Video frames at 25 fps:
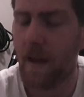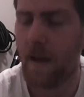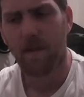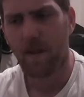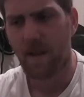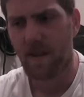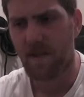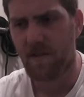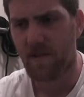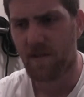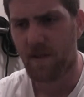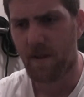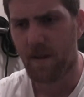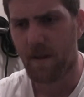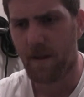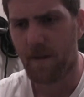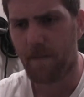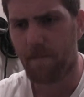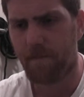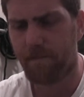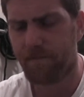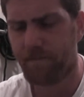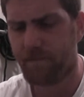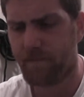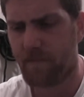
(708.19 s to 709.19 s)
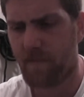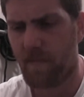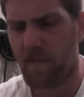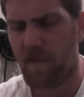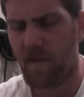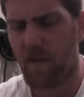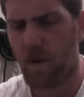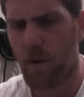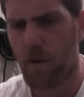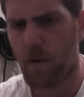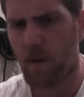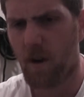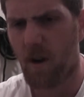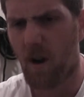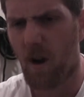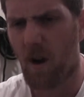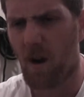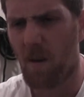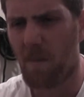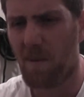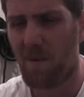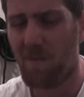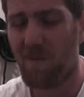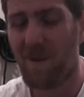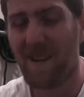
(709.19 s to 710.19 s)
It's a
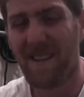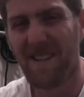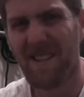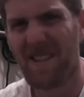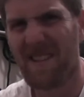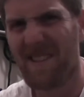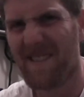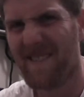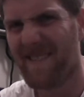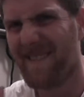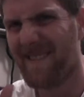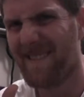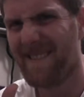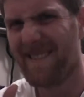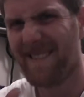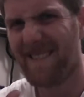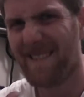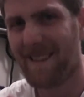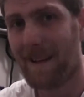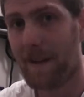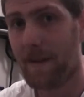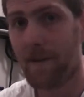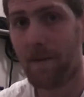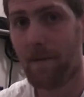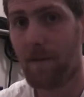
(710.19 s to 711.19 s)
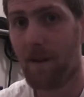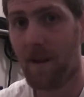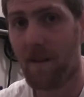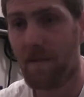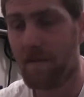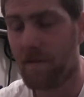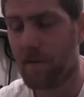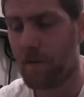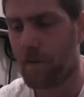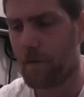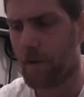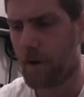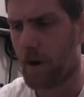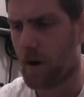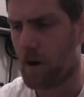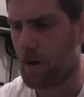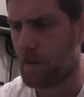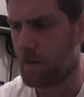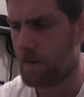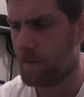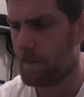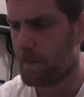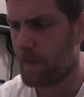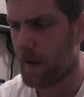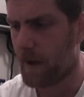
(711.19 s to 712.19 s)
fluorocarbon, which is, I don't like
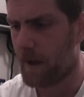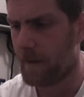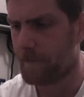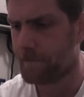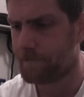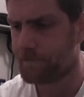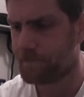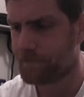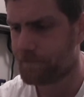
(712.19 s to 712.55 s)
fluorocarbon, but